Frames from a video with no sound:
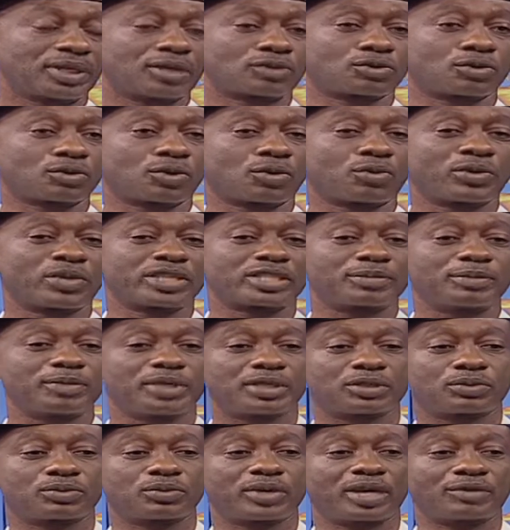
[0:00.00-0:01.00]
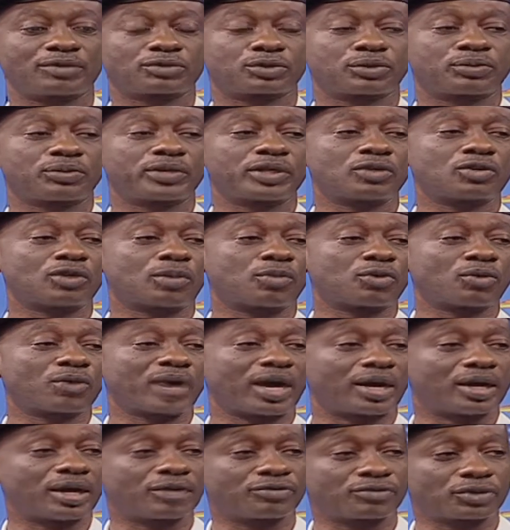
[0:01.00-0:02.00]
And so, which means we have to
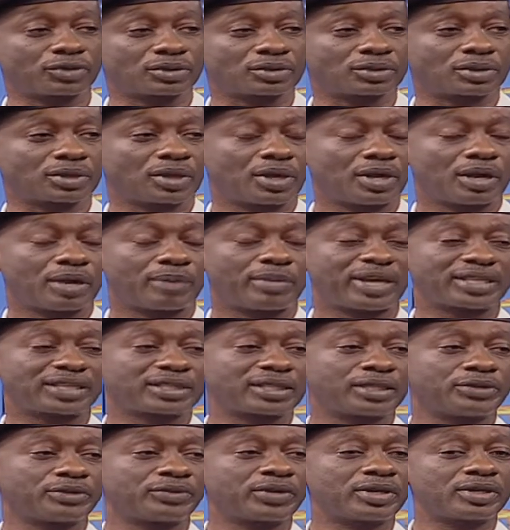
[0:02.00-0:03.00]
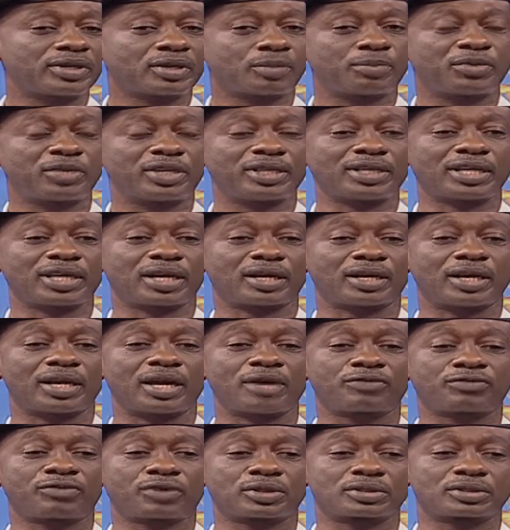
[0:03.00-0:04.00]
redouble our efforts. But in redoubling our
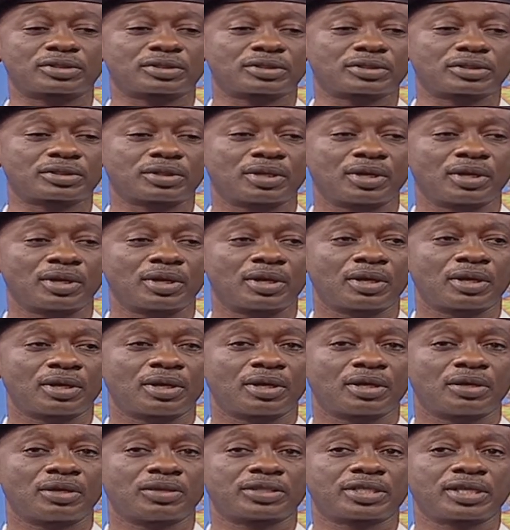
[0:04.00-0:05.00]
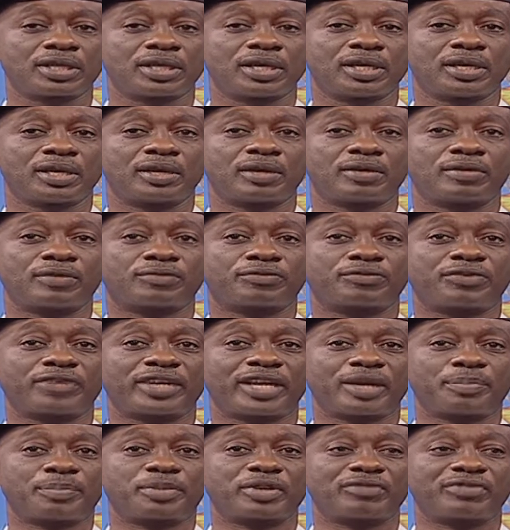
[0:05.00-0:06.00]
efforts, you see,
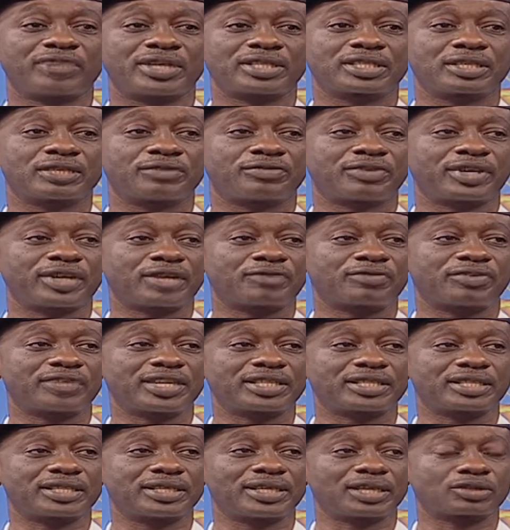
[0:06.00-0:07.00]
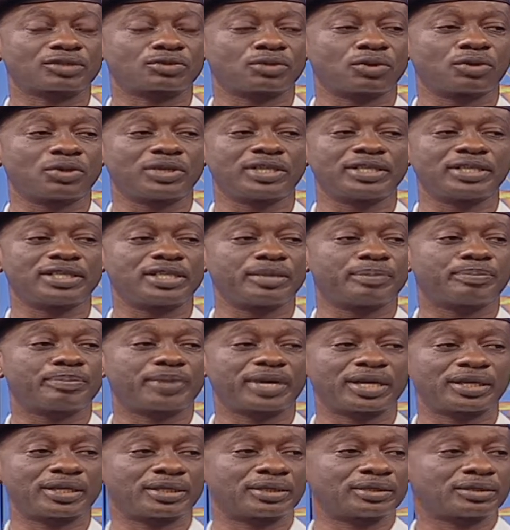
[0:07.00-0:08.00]
fire prevention, firefighting does not only
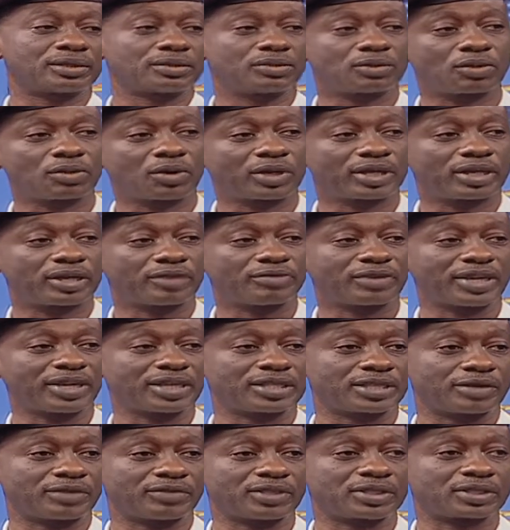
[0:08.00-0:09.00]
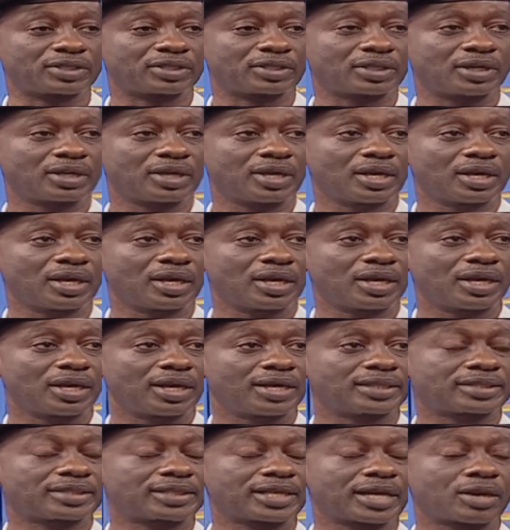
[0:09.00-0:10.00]
depend on the fire service.
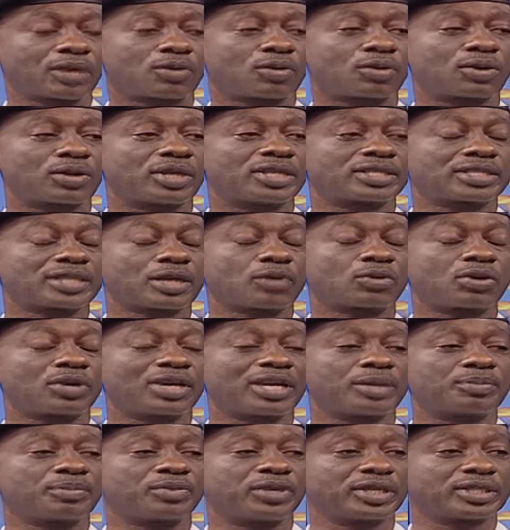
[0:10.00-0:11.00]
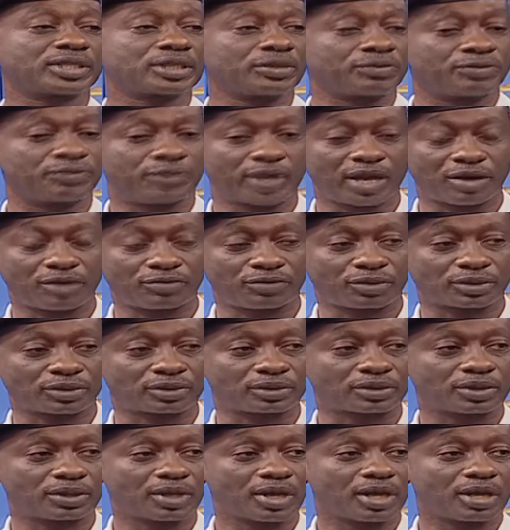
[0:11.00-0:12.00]
It's a collaborative
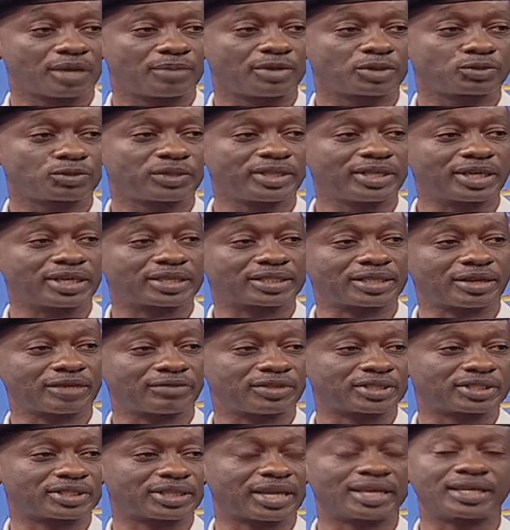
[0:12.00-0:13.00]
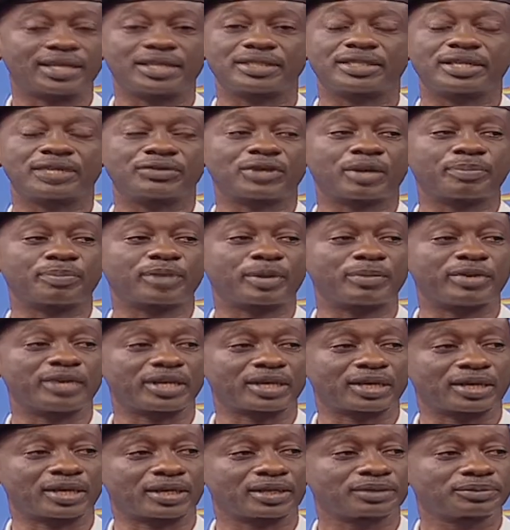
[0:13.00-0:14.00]
effort between the service and the general
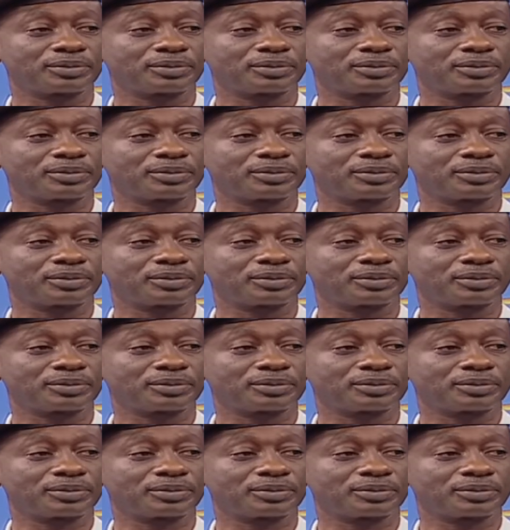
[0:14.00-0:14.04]
public